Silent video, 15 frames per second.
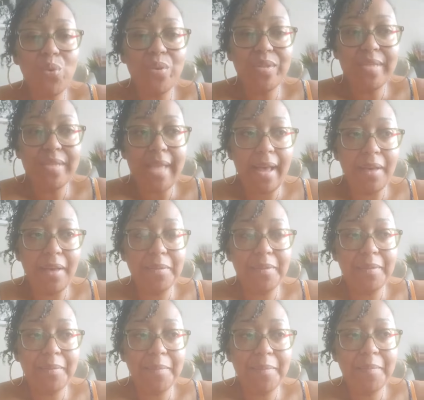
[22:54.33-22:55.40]
South
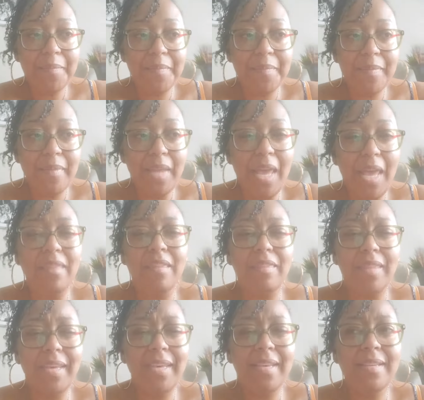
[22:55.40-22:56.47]
and the
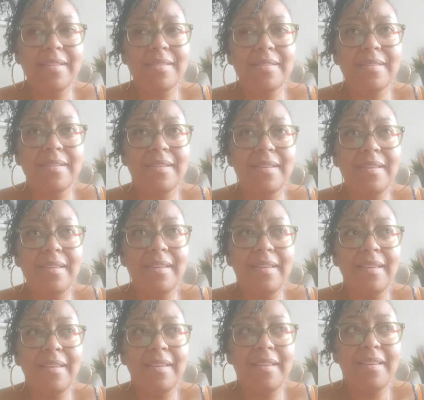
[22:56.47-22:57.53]
things
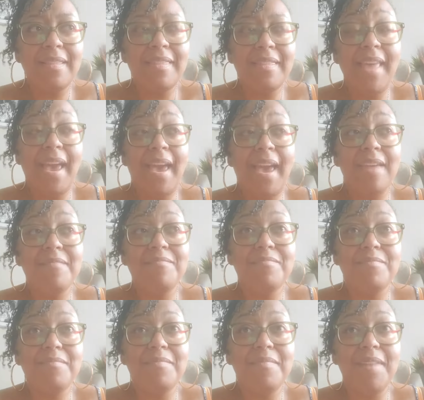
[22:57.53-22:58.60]
that
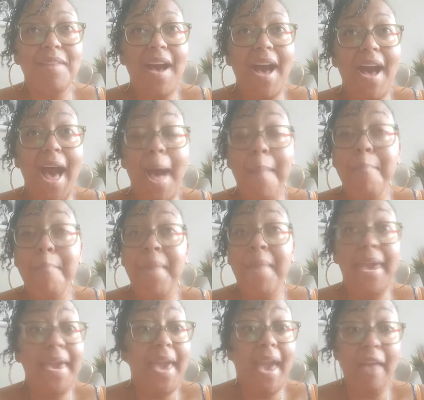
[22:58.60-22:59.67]
I
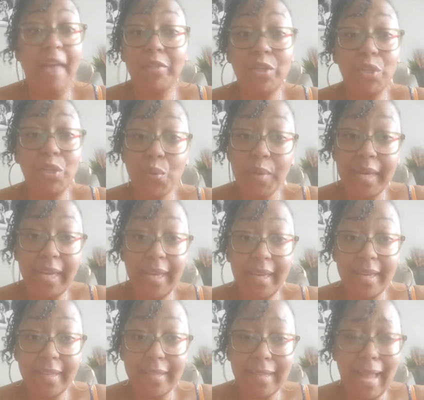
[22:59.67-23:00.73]
may have to do
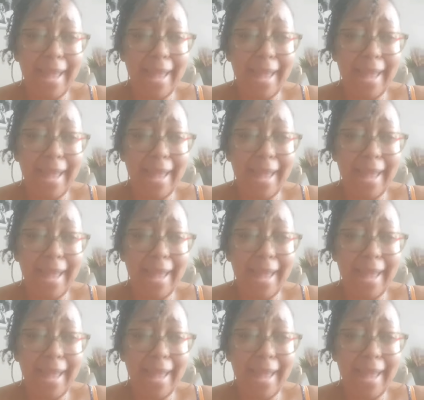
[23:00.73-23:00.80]
again that I